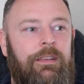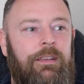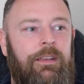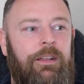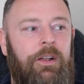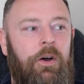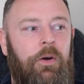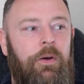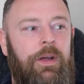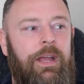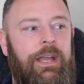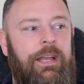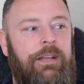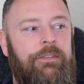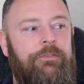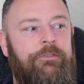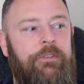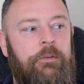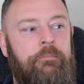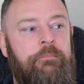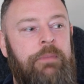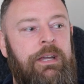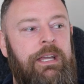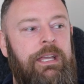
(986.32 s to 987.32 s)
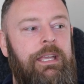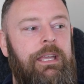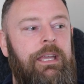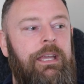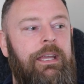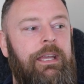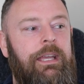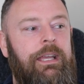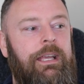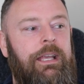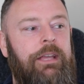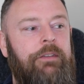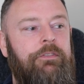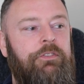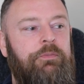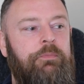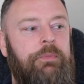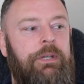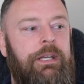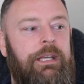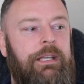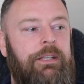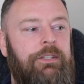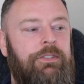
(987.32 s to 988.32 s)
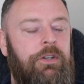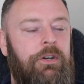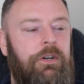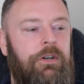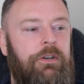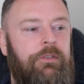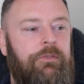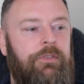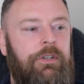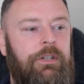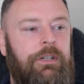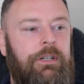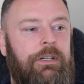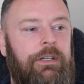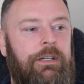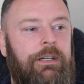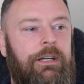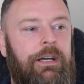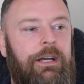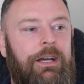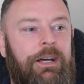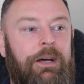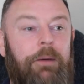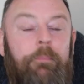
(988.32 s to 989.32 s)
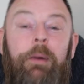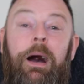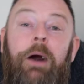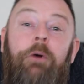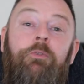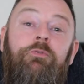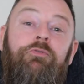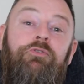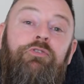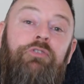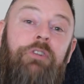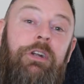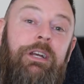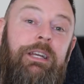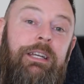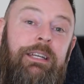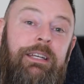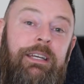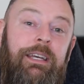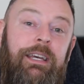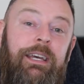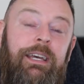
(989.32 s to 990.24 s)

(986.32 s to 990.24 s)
you know, it for me, it gives me sort of a a boundary.